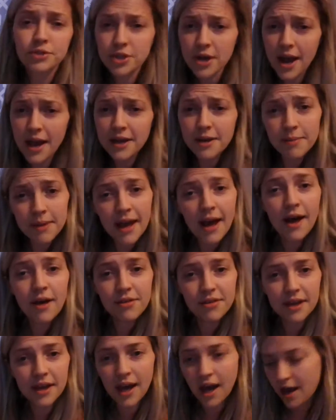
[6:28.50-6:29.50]
I'm trying to be
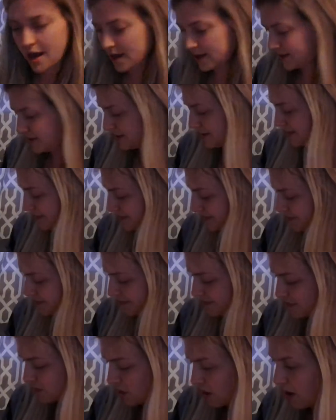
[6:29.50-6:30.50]
healthy, guys.
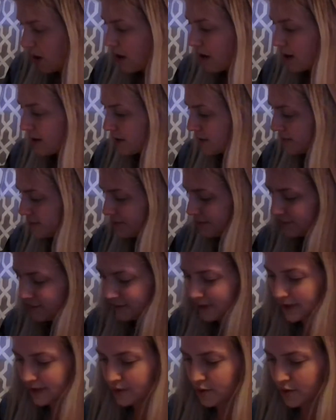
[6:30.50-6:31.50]
It's hard.
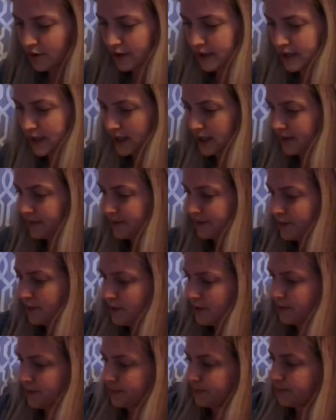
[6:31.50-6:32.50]
It's quarantine.
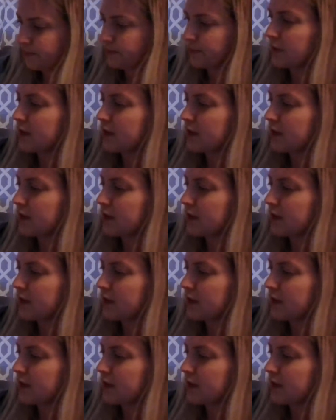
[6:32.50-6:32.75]
Woo.